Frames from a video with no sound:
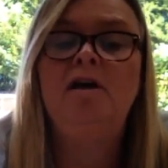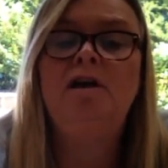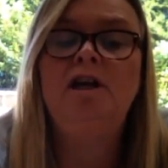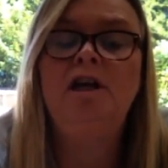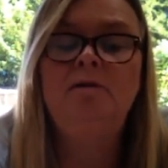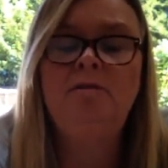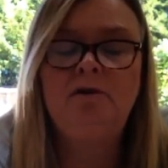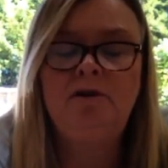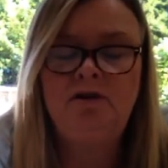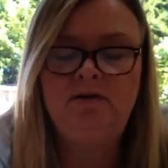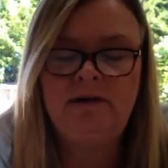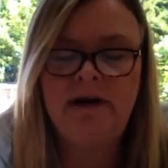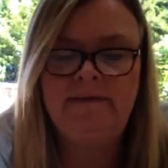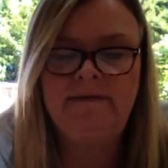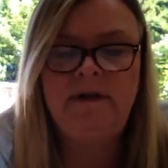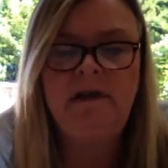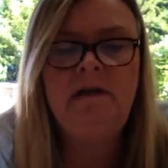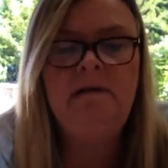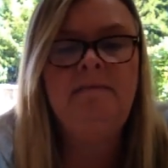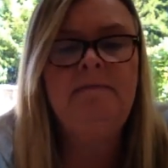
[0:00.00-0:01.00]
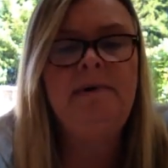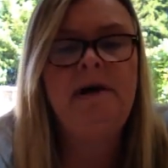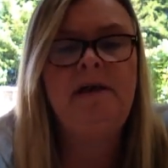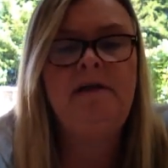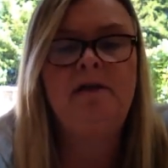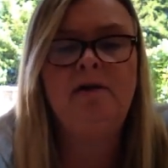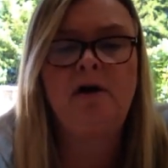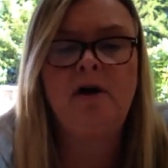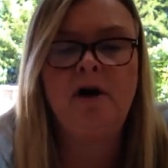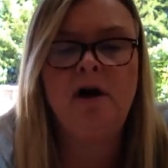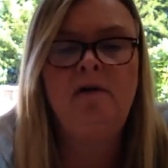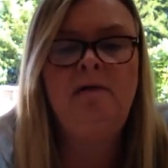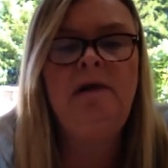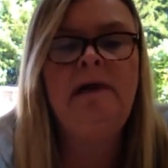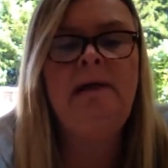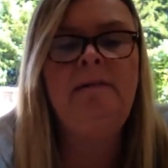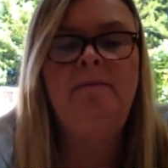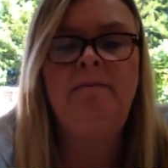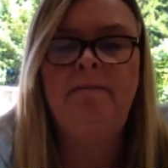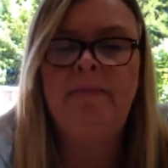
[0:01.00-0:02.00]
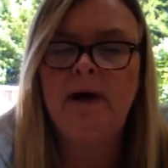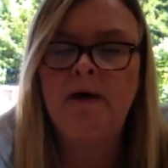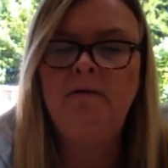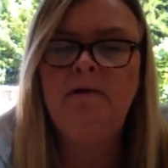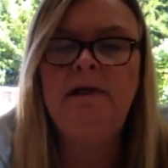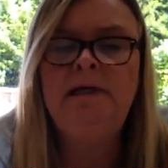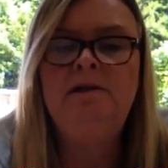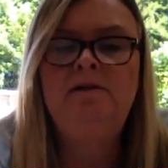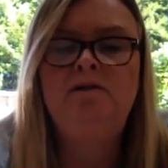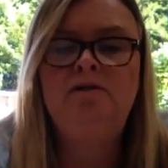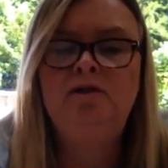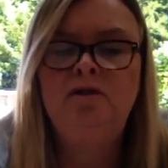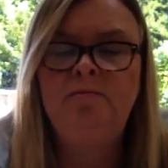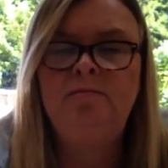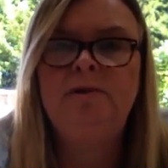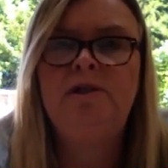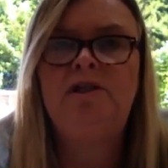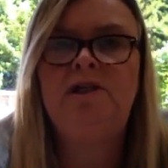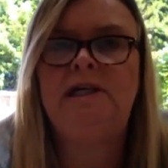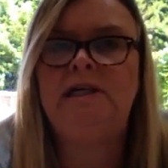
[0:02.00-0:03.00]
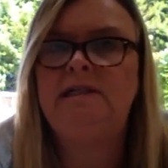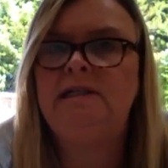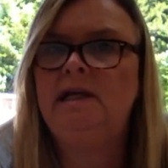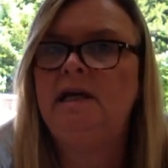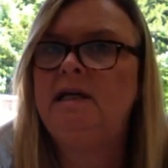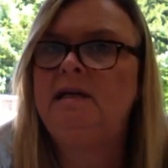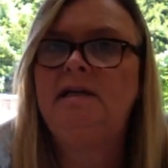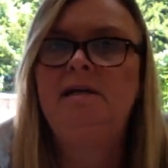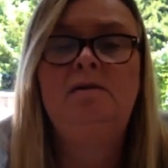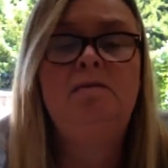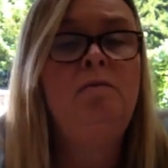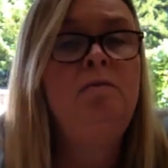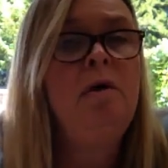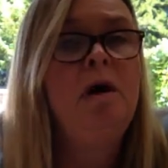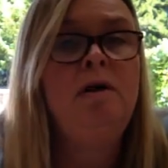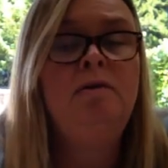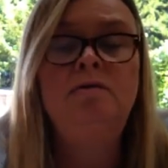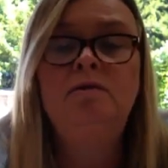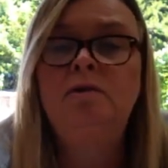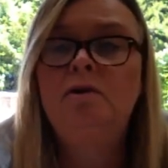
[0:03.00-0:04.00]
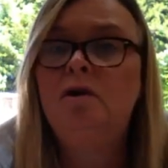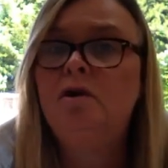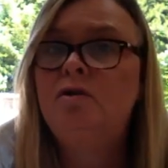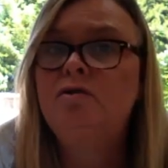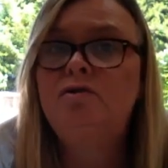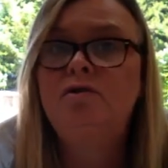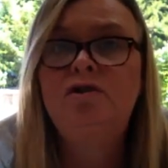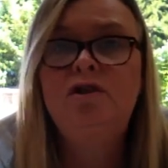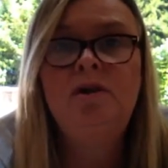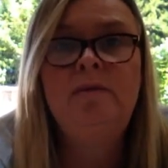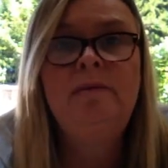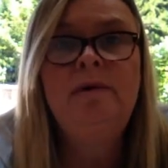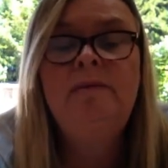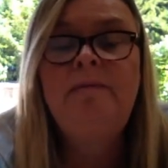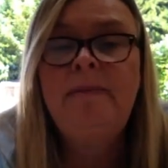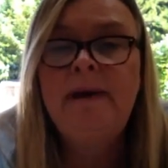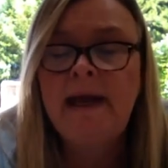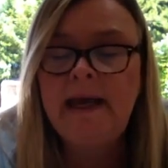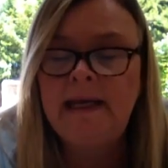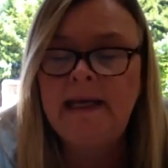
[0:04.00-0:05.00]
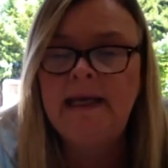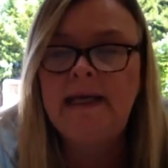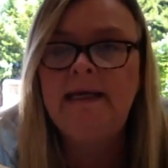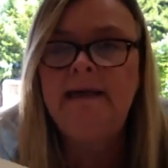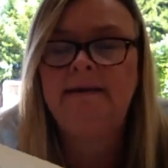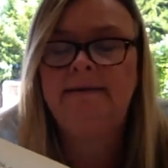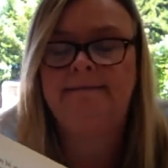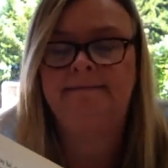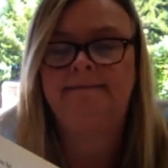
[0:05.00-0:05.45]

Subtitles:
You will travel by the roly-poly superjet and it won't cost you a penny."